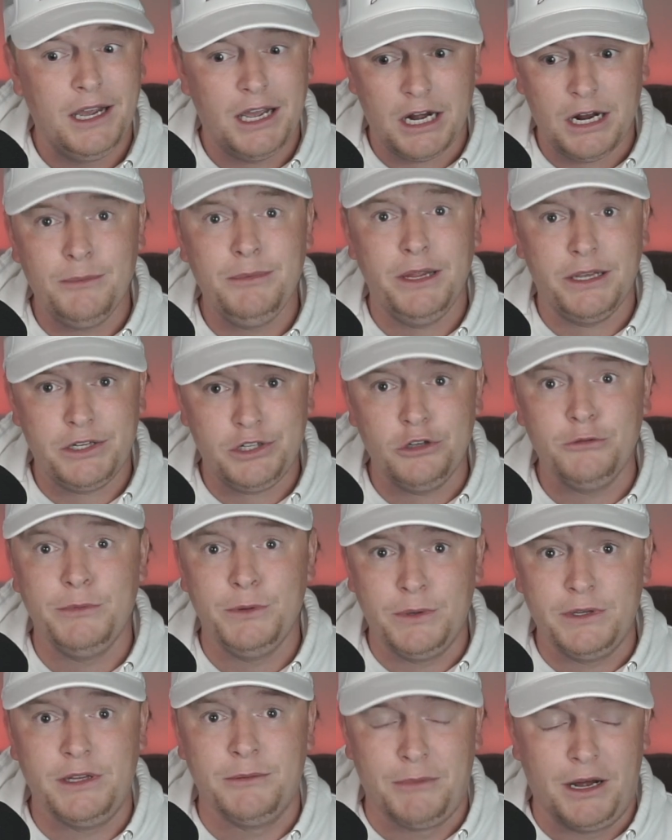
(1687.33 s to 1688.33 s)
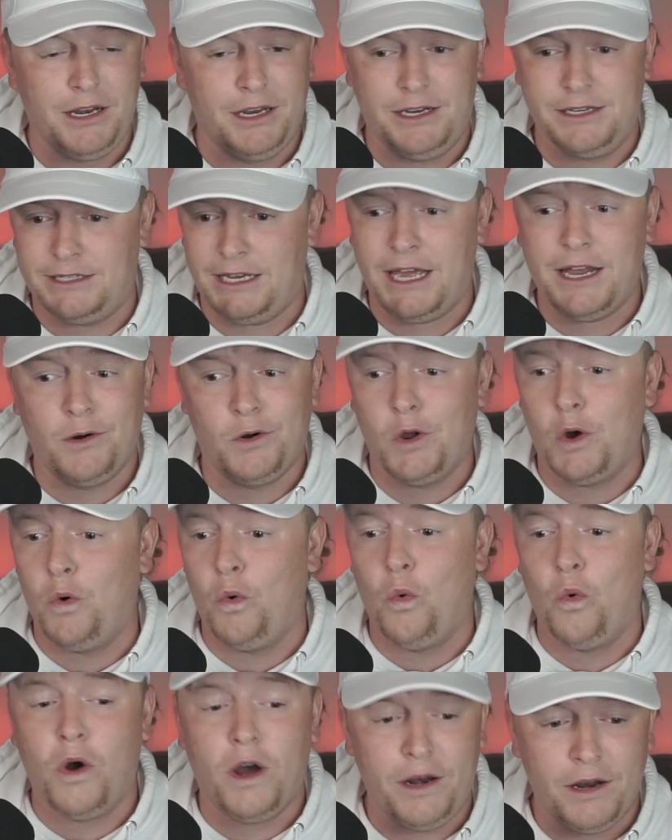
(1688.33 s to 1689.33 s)
And I'll be like, shoot me with the money, because I don't know
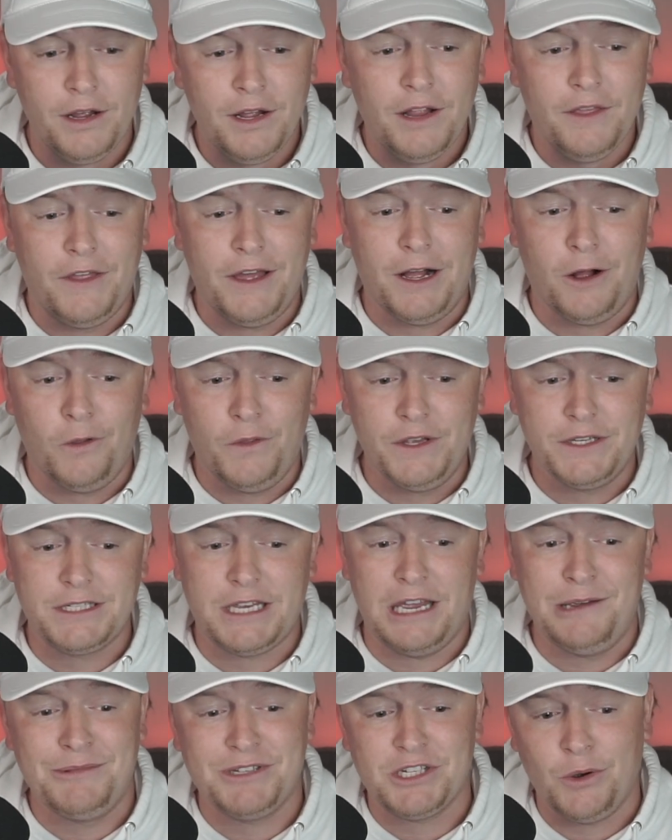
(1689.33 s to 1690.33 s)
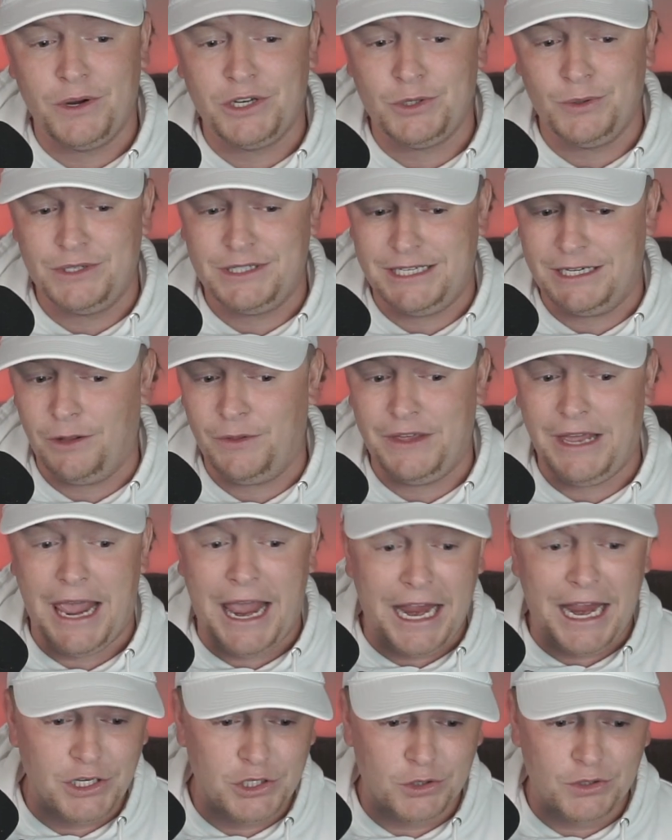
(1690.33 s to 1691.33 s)
what the hell this game is going to entail. The
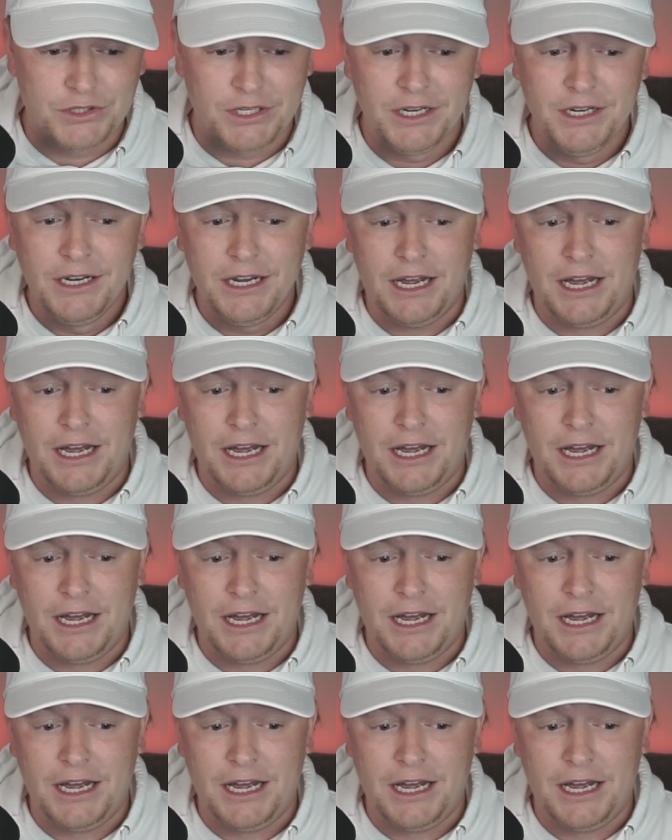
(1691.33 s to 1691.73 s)
Angels